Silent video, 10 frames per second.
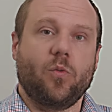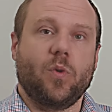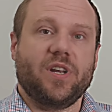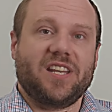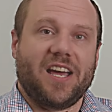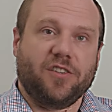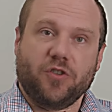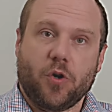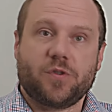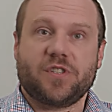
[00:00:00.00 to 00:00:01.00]
what
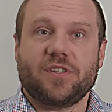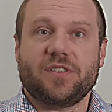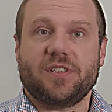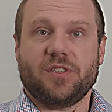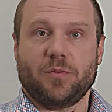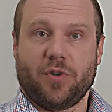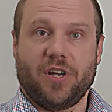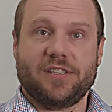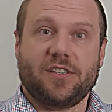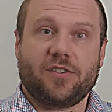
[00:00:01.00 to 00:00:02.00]
diagnosis is
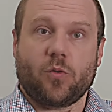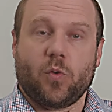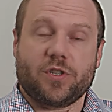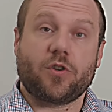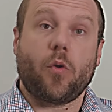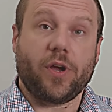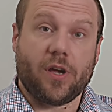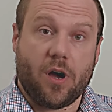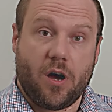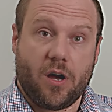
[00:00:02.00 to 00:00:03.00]
present or what's going
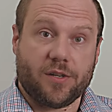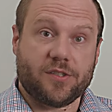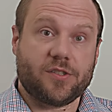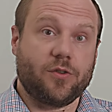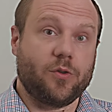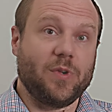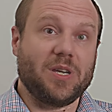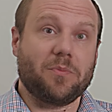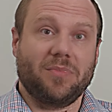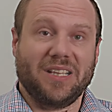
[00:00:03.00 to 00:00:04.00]
on so that we
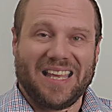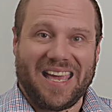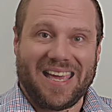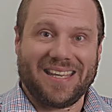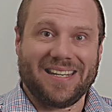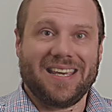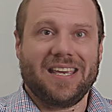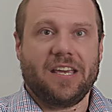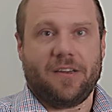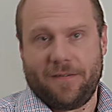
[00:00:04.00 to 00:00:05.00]
can plan
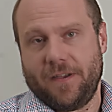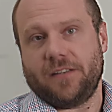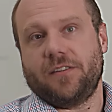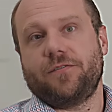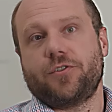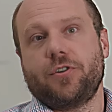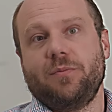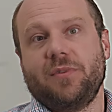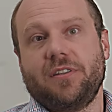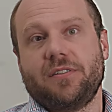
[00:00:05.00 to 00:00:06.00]
effective
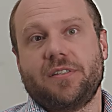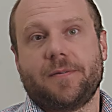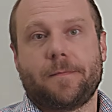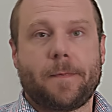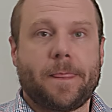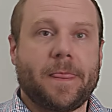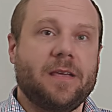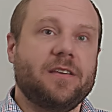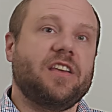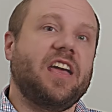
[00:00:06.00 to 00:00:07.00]
treatment.
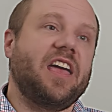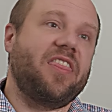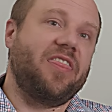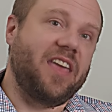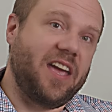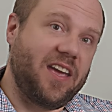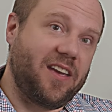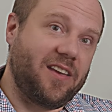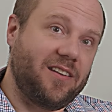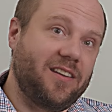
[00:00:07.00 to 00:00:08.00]
And
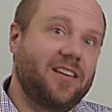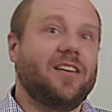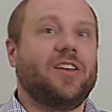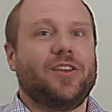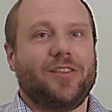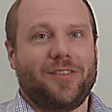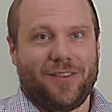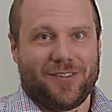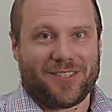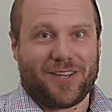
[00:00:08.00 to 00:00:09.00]
then
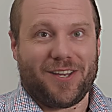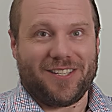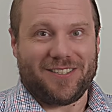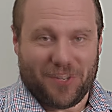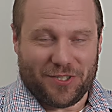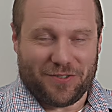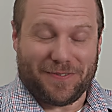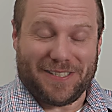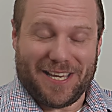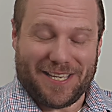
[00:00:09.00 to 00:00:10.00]
there's a bunch
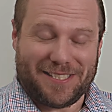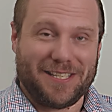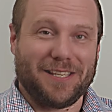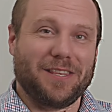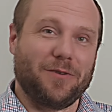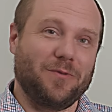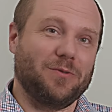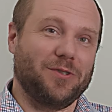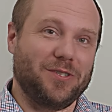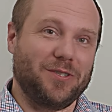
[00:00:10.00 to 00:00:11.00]
of testing that we will